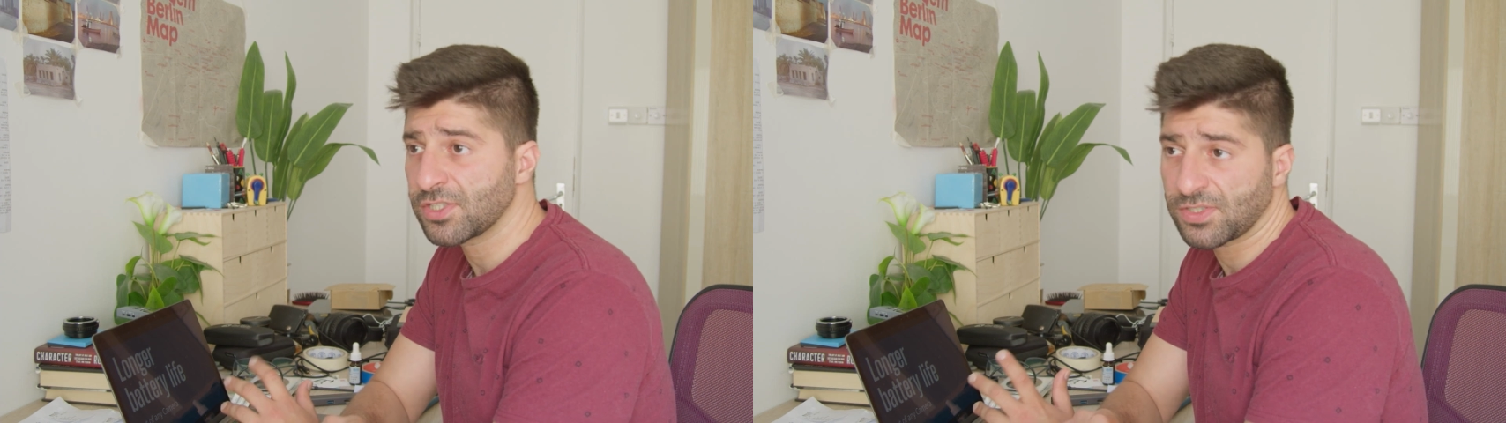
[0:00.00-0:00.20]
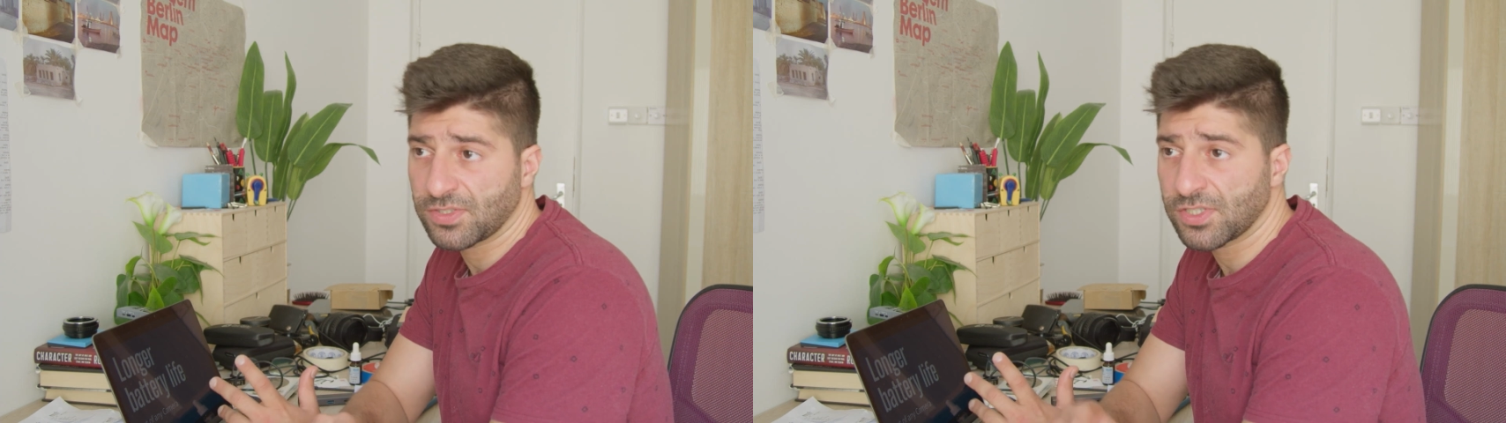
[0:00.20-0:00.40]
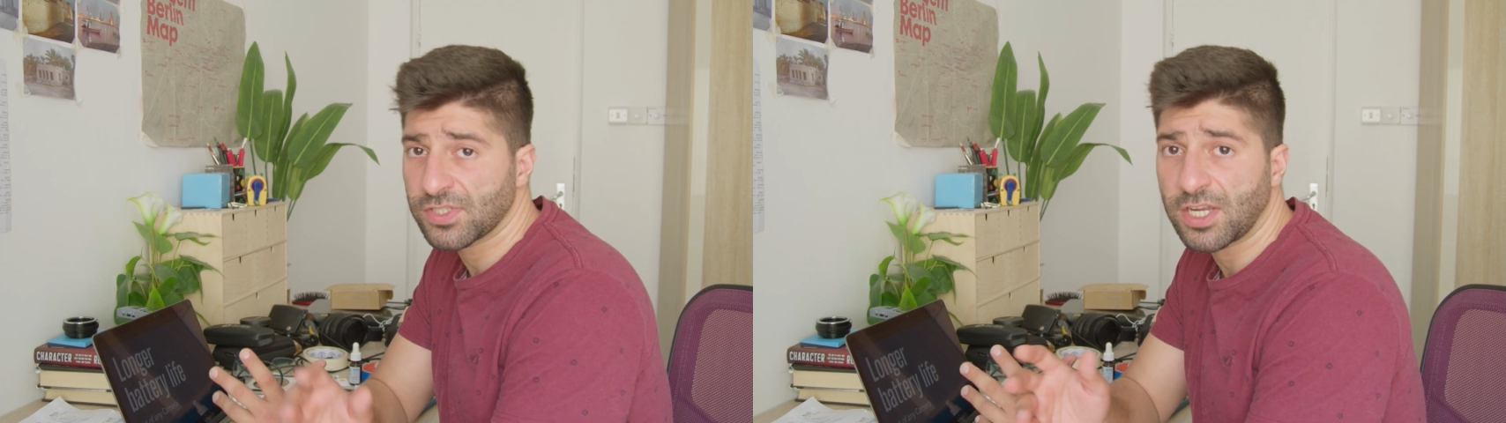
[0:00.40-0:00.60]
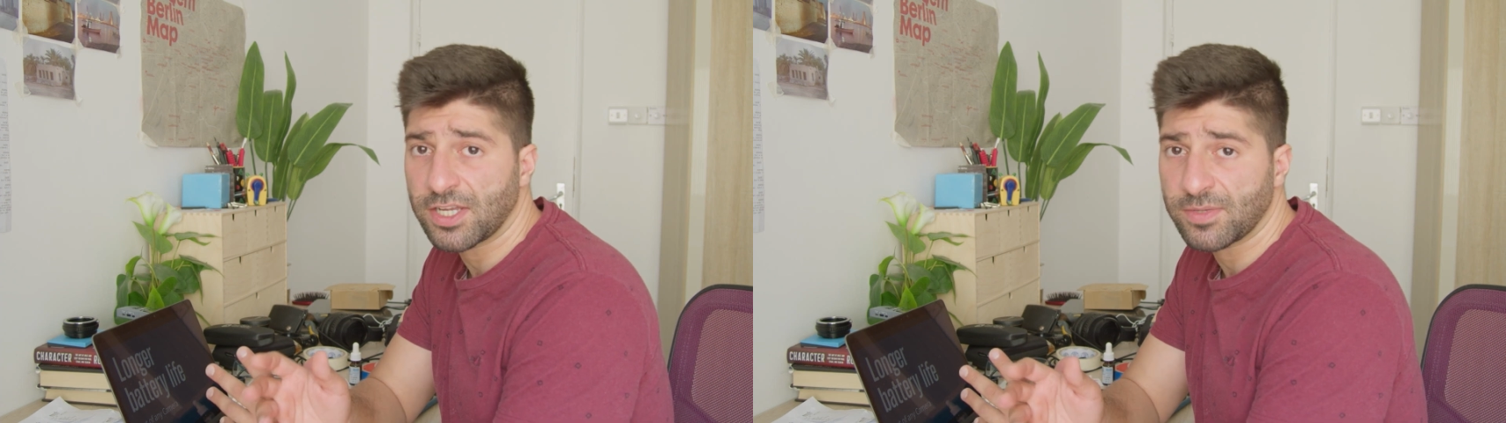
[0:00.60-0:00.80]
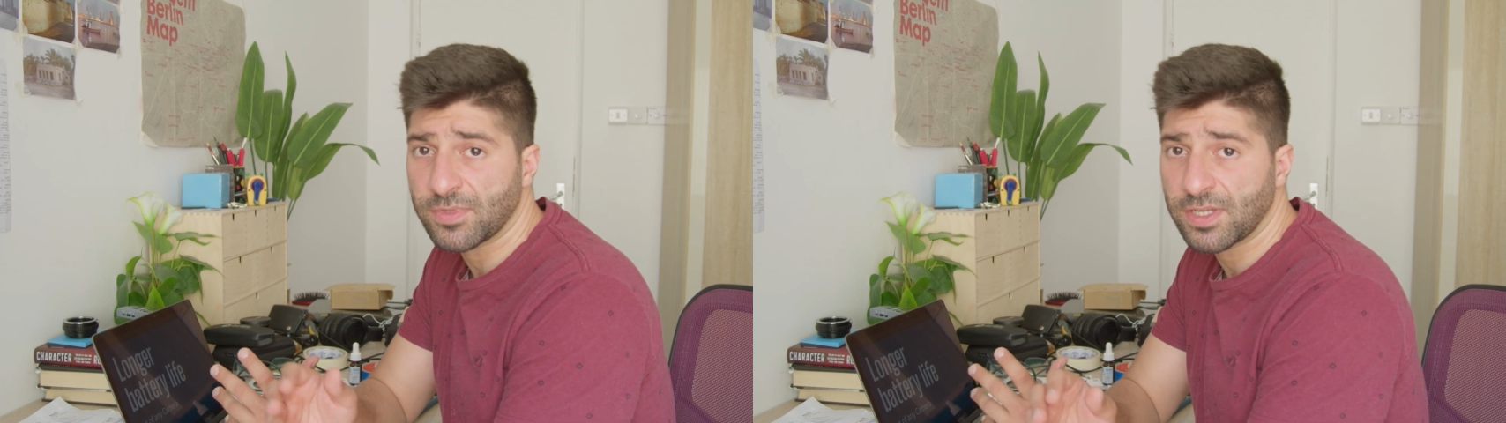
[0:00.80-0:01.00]
Just a guy
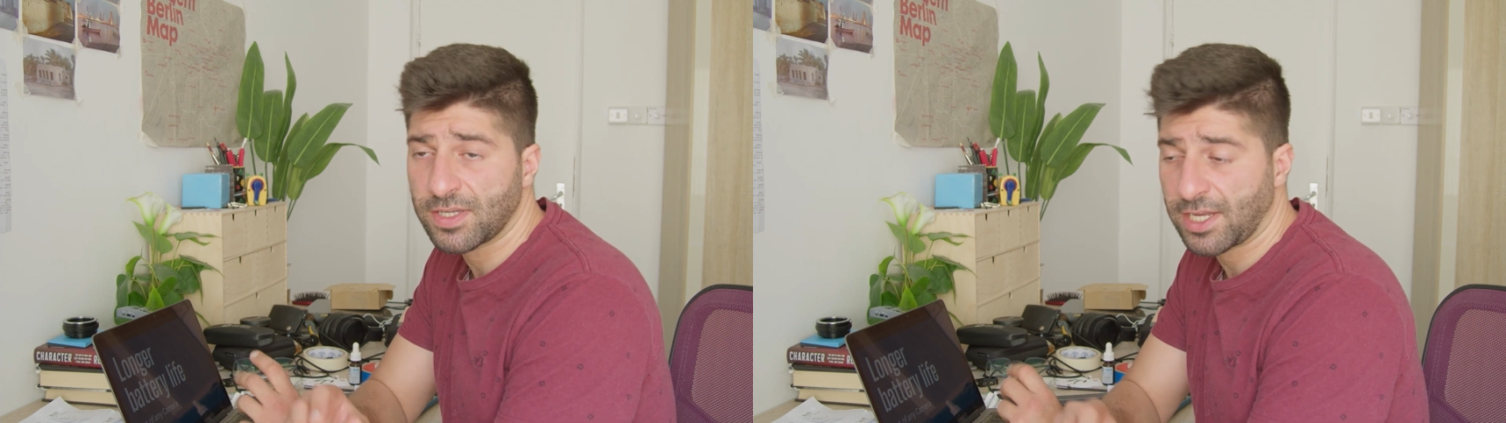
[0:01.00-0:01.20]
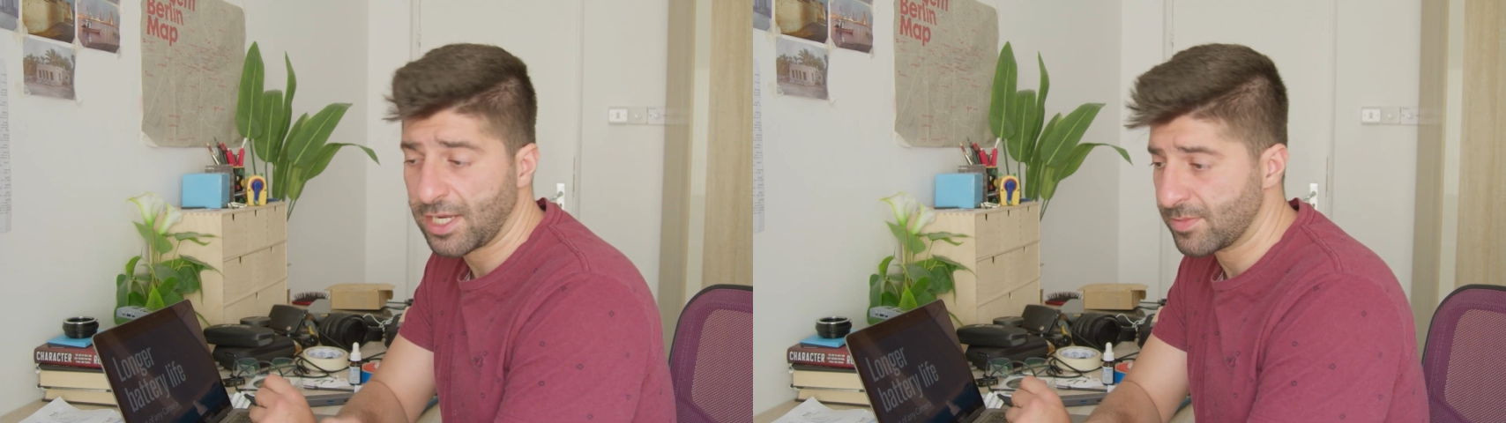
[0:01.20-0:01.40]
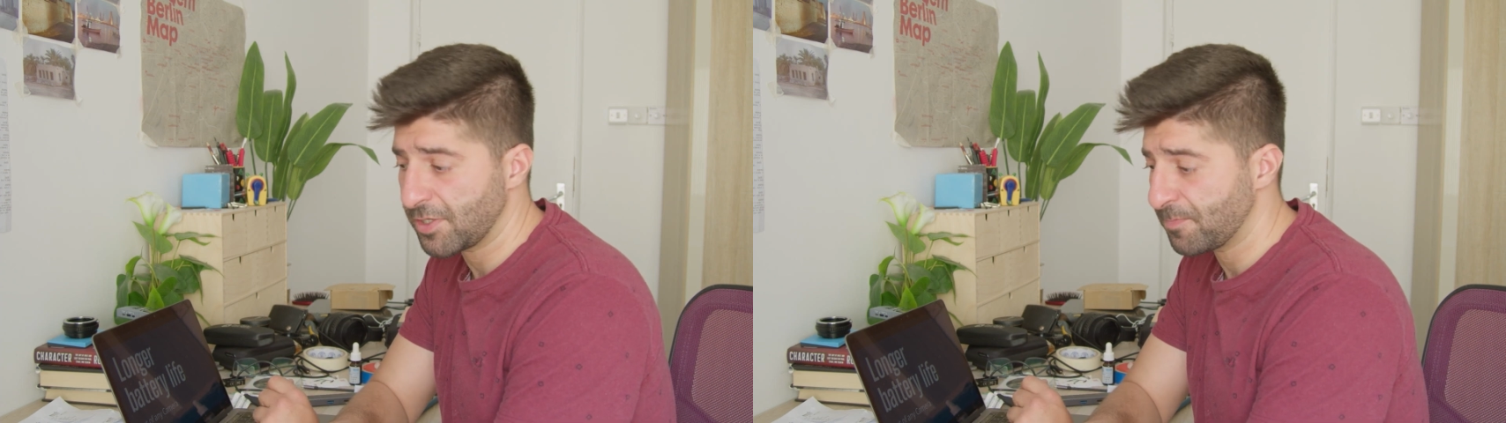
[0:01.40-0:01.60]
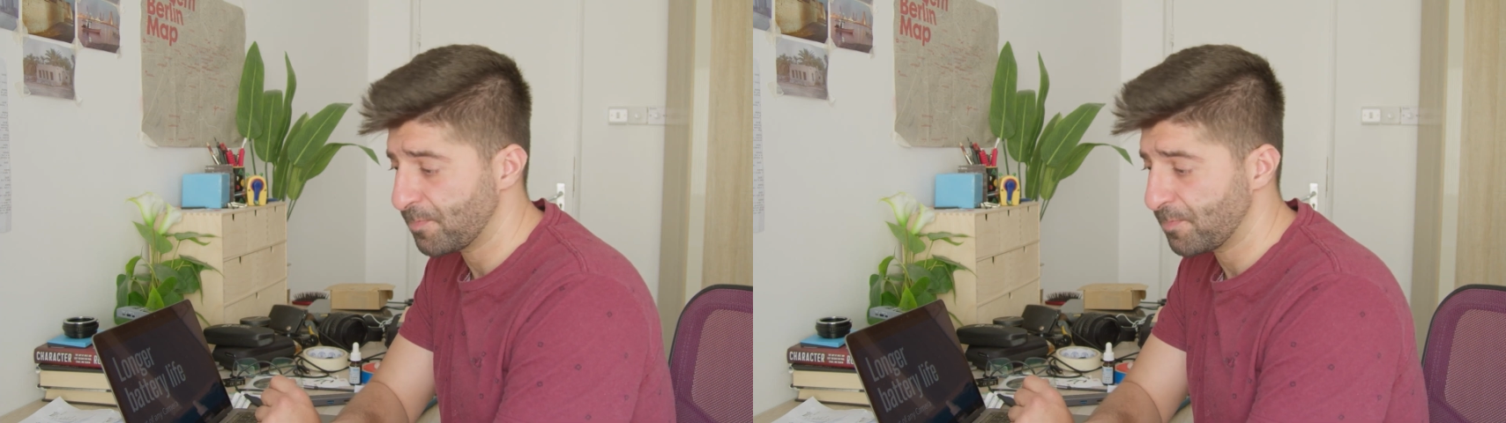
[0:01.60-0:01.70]
and a camera.